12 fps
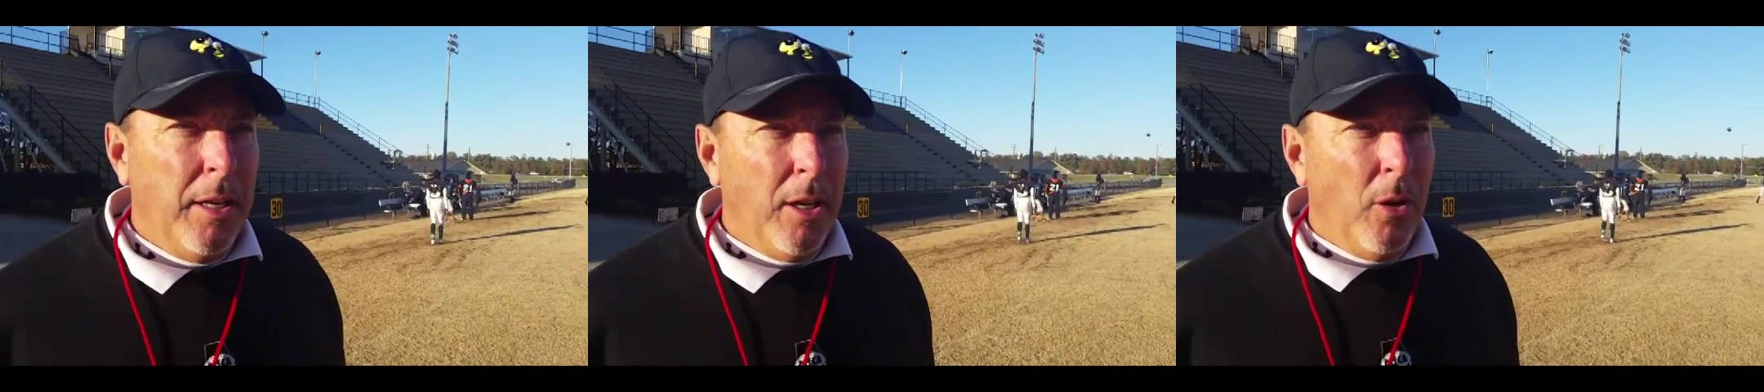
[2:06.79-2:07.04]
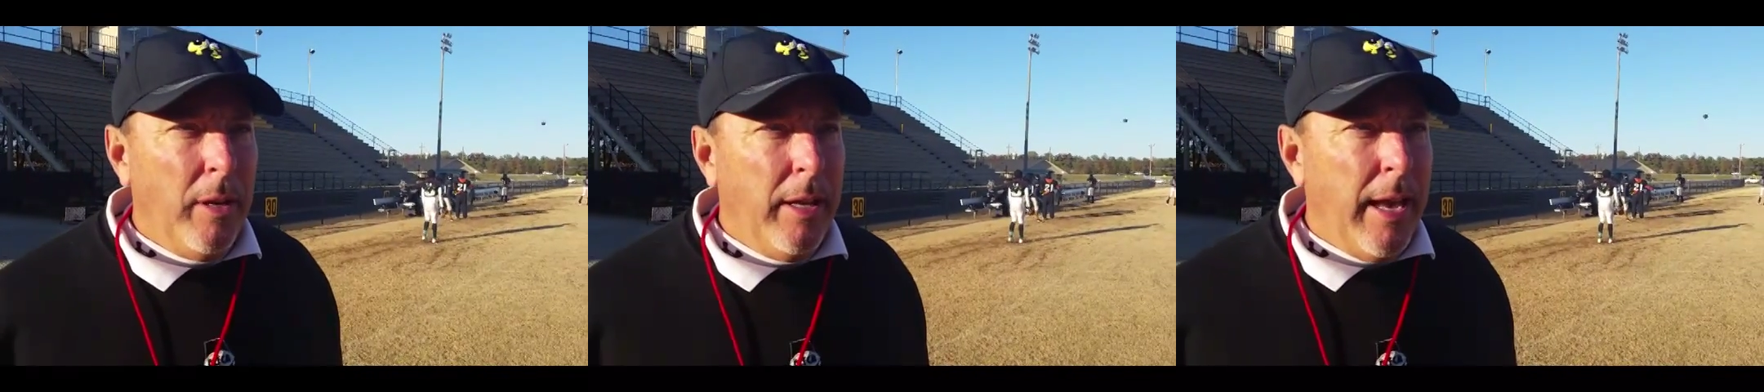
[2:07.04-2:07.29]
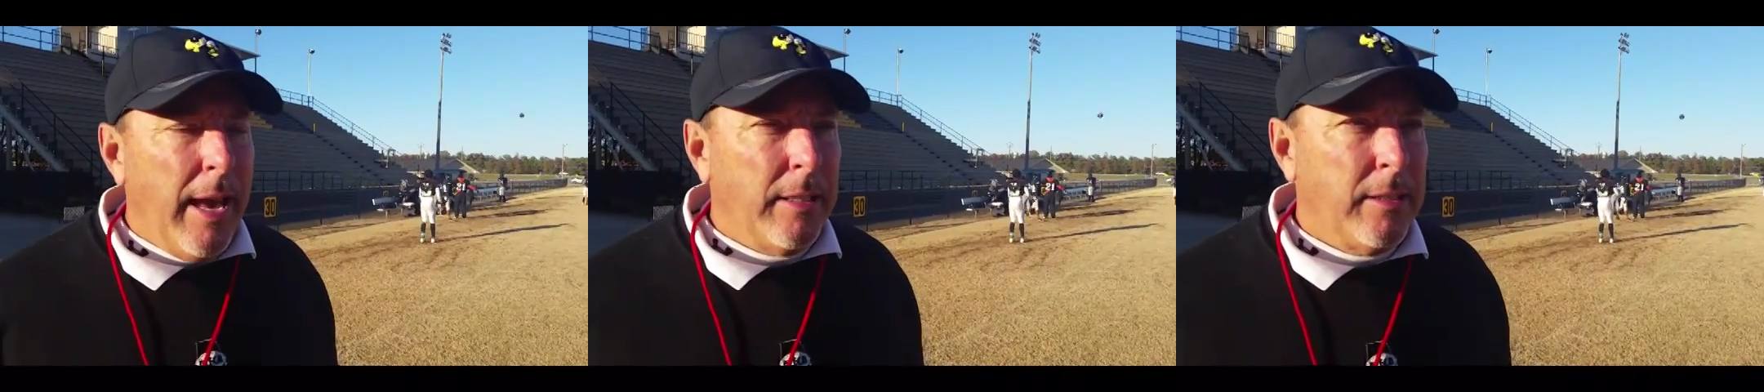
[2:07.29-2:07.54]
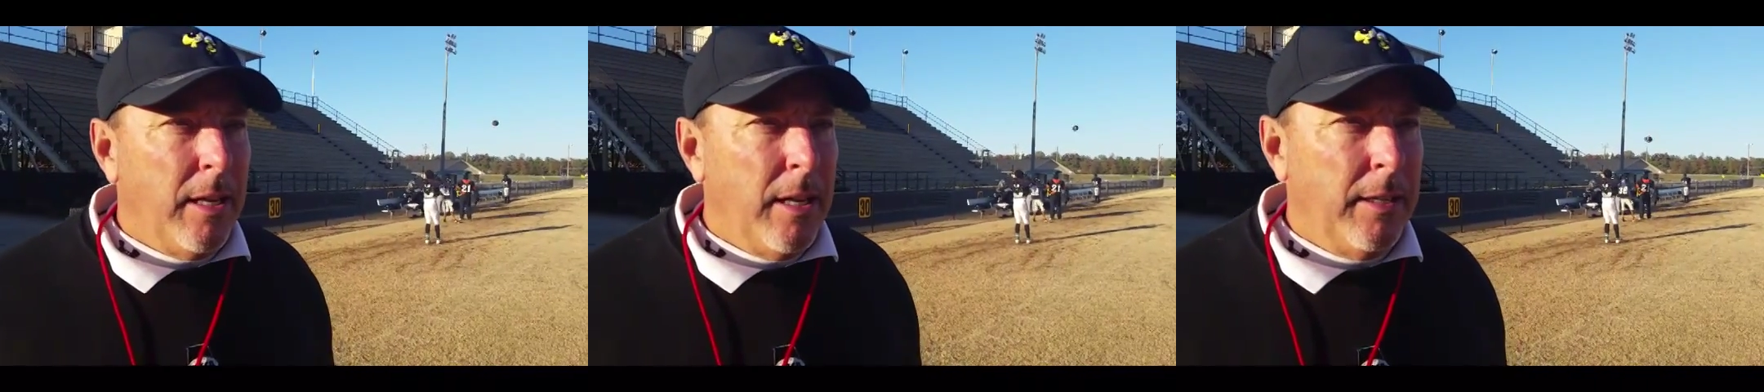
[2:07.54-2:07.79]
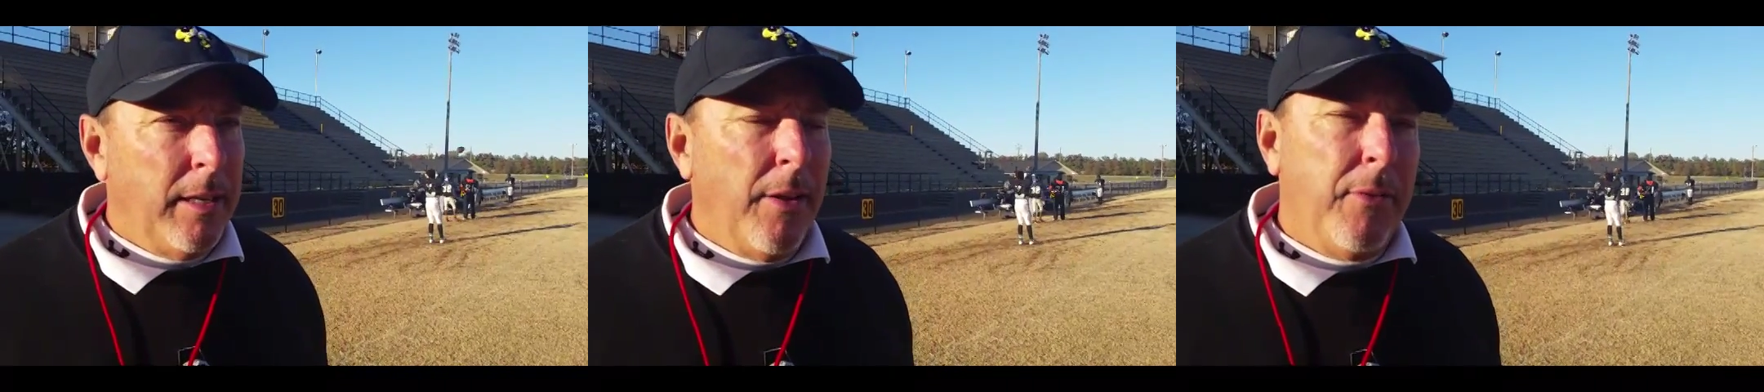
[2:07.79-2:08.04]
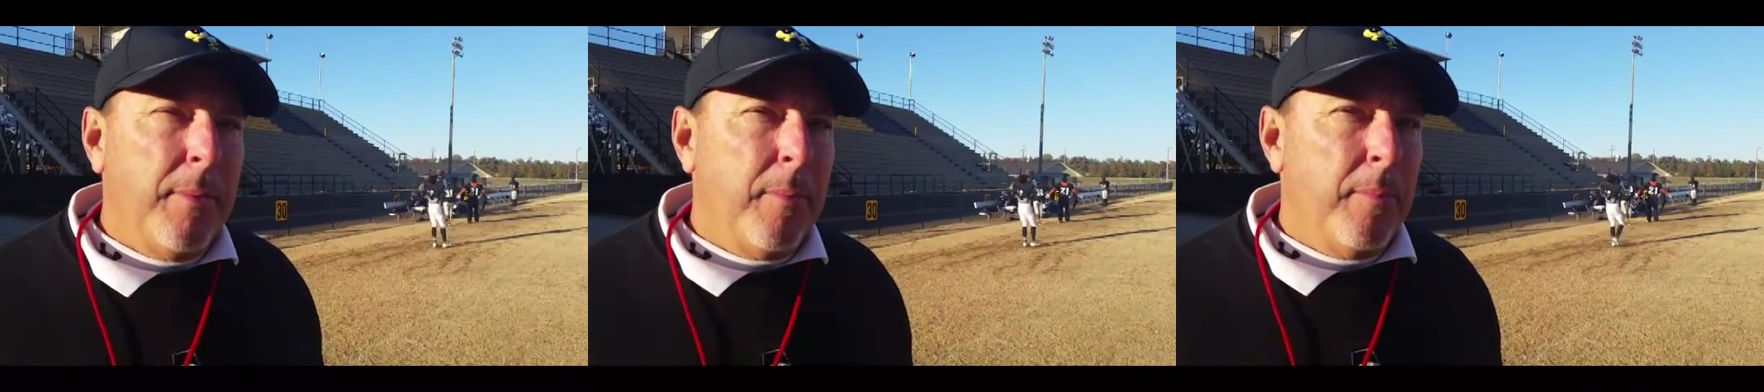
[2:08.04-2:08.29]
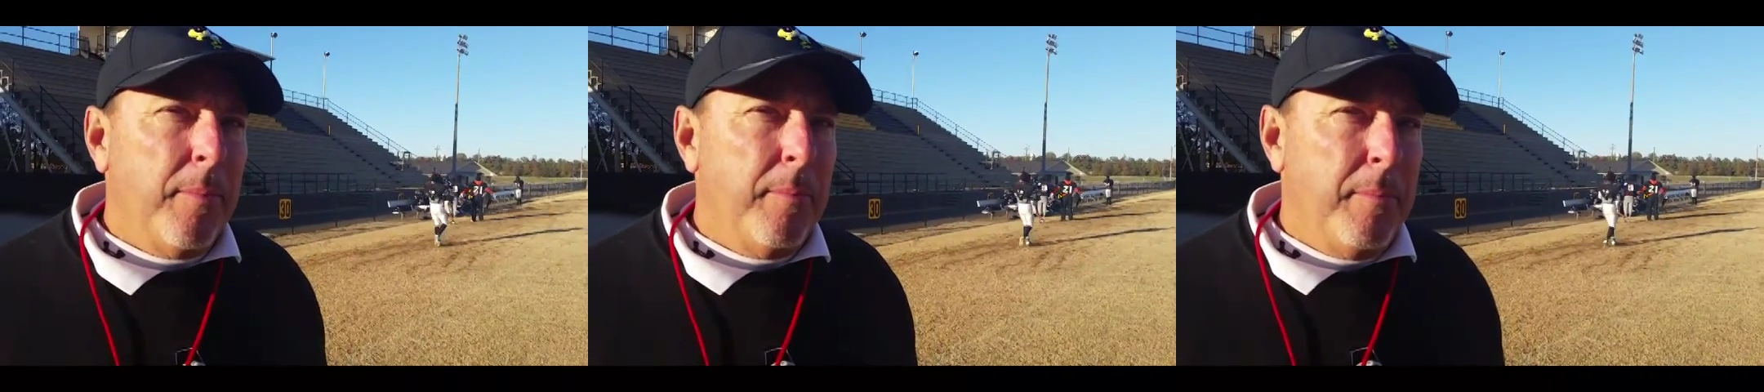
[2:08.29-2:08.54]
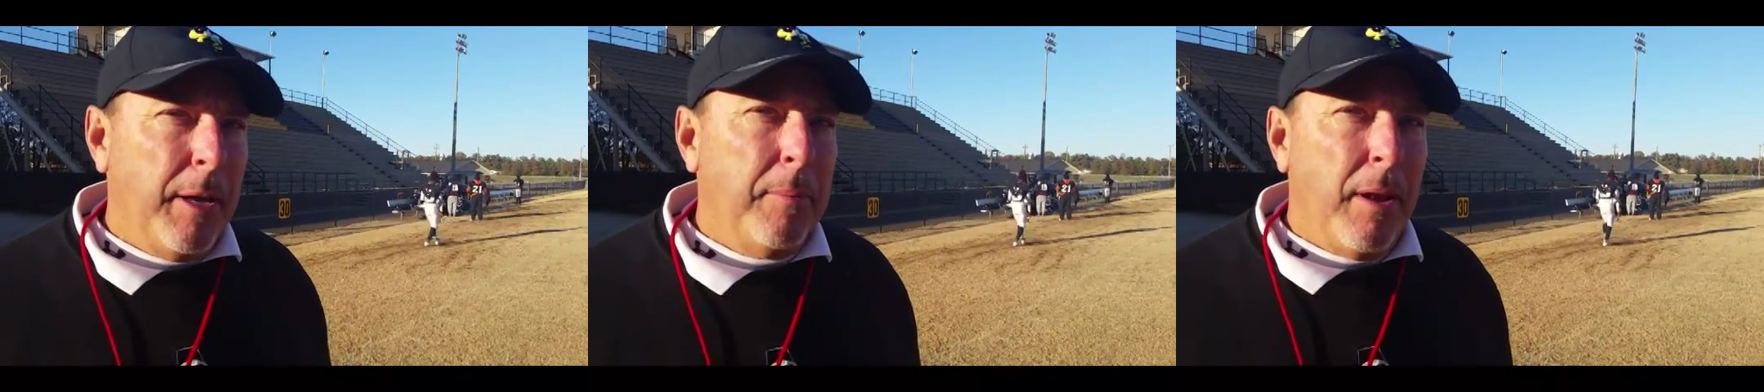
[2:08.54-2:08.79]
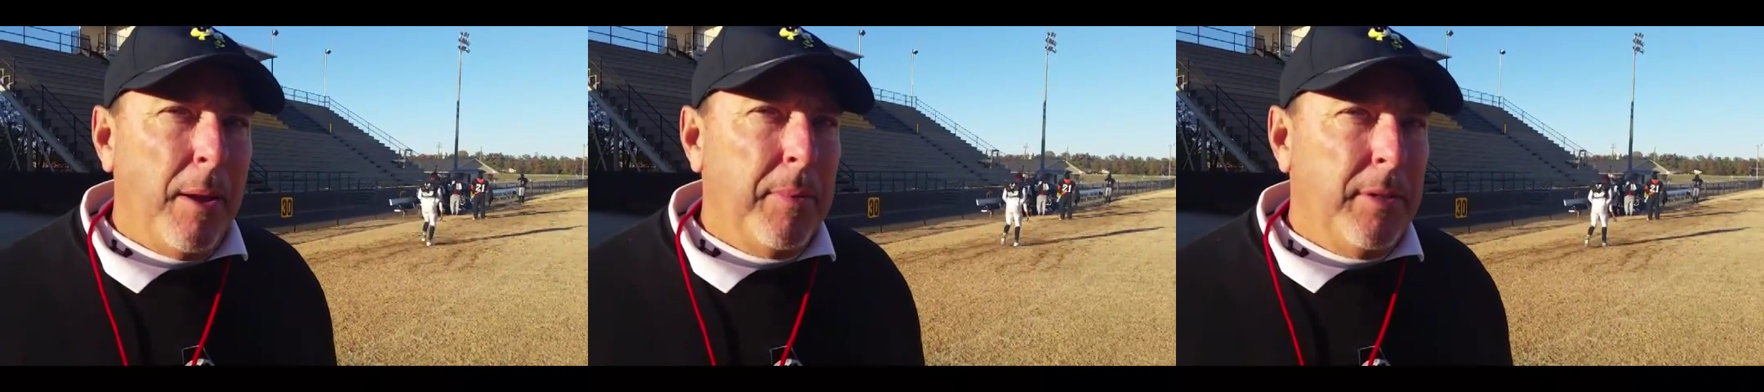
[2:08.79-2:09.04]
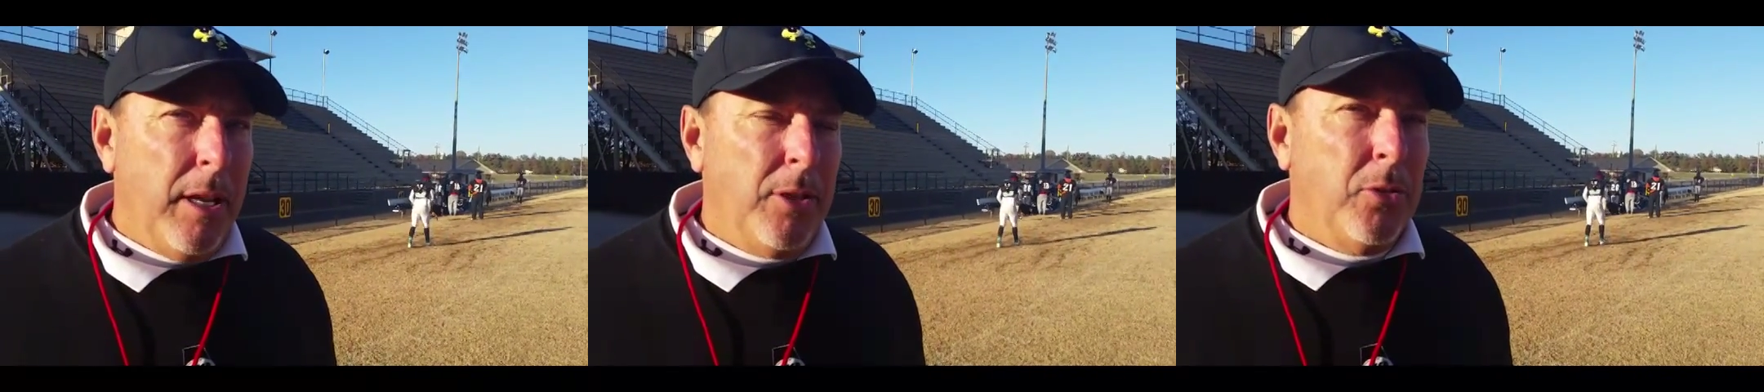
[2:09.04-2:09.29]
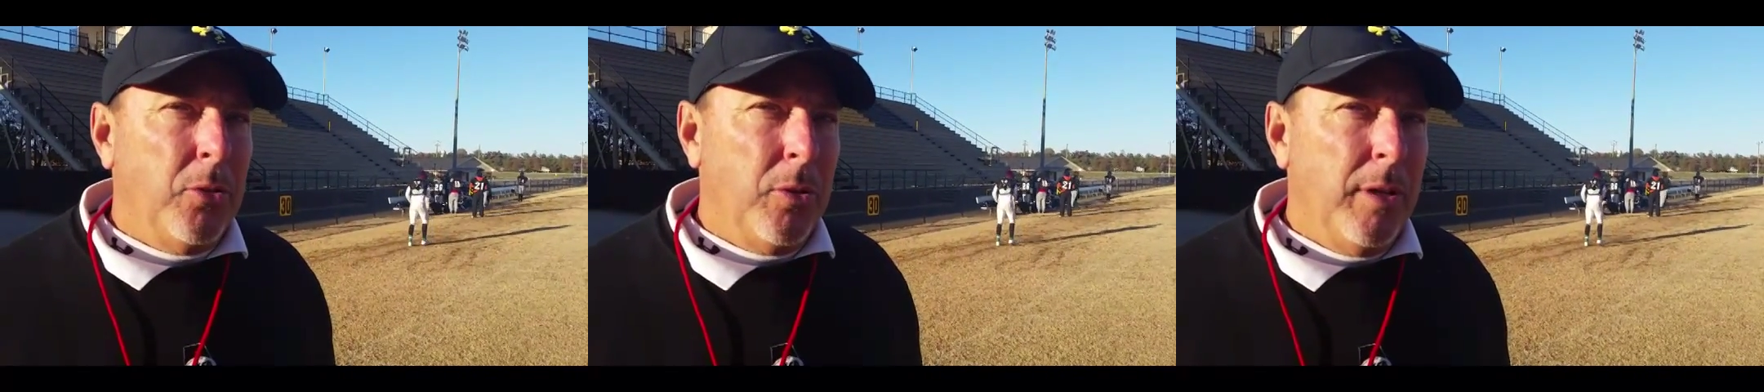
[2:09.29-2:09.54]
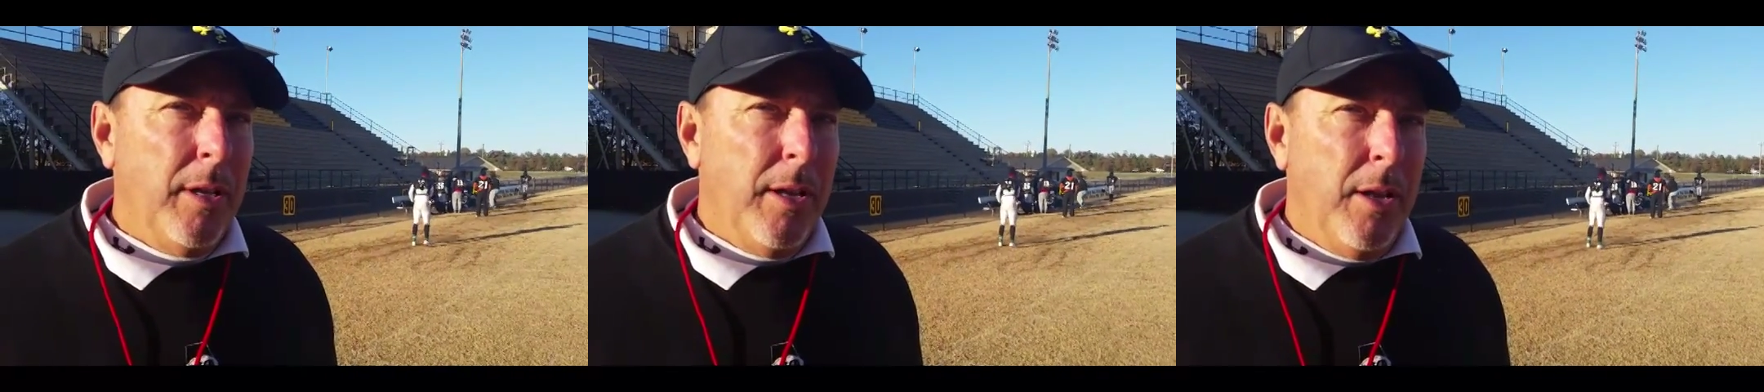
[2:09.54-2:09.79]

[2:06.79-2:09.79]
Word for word: You know, he has definitely big play potential,